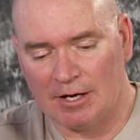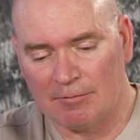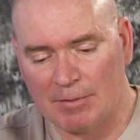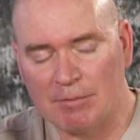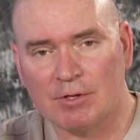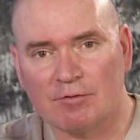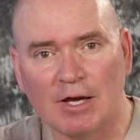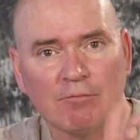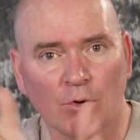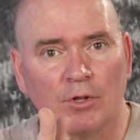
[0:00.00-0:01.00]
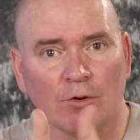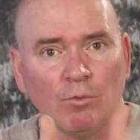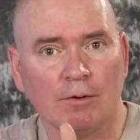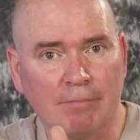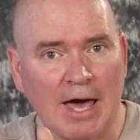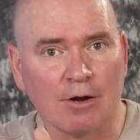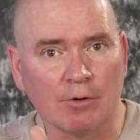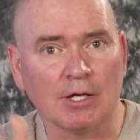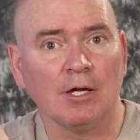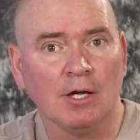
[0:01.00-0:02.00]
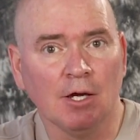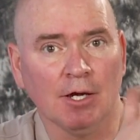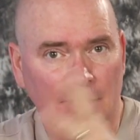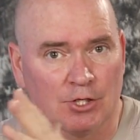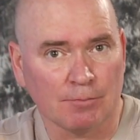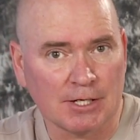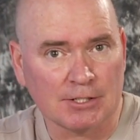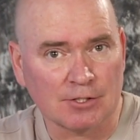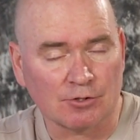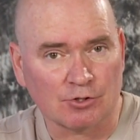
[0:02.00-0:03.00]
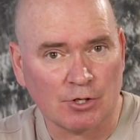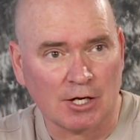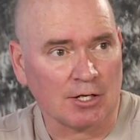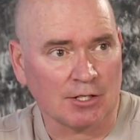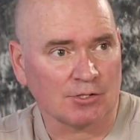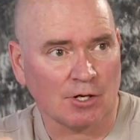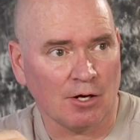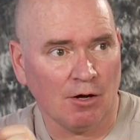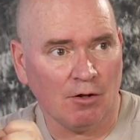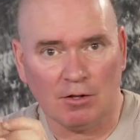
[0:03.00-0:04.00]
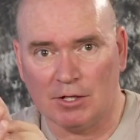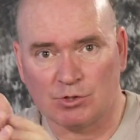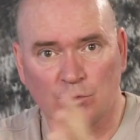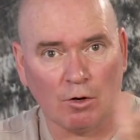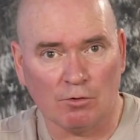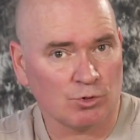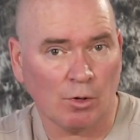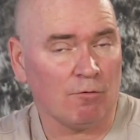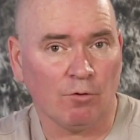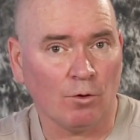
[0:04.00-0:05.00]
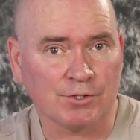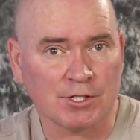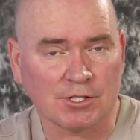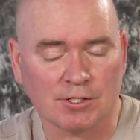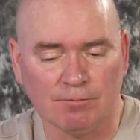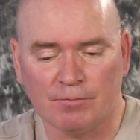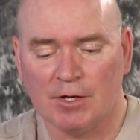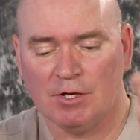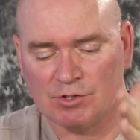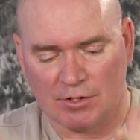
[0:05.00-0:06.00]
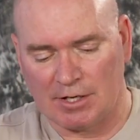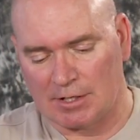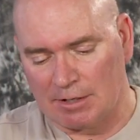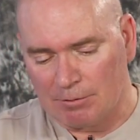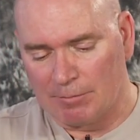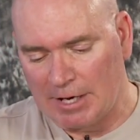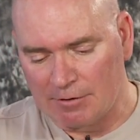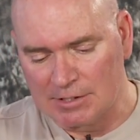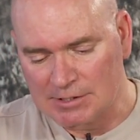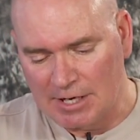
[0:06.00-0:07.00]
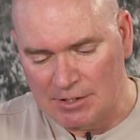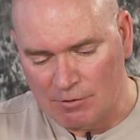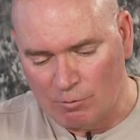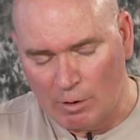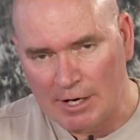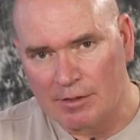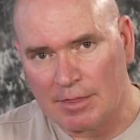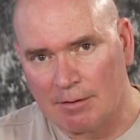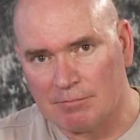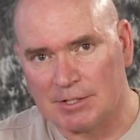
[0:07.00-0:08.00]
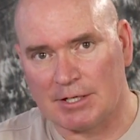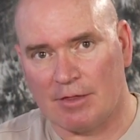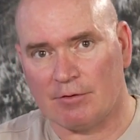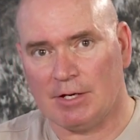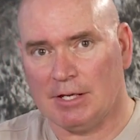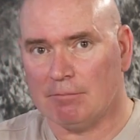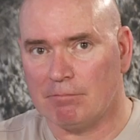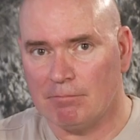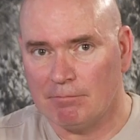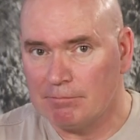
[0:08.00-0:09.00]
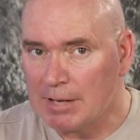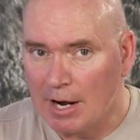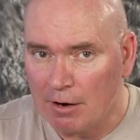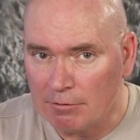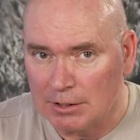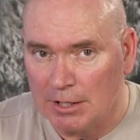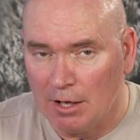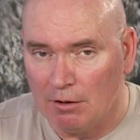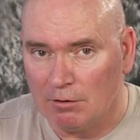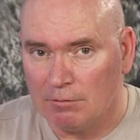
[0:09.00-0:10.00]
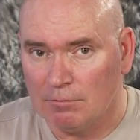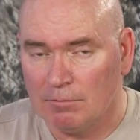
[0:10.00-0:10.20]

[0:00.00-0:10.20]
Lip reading: Maybe you've got more than one battery in your big diesel truck, and it's all a 12 volt system. So you got a couple batteries and you've wired them together in parallel.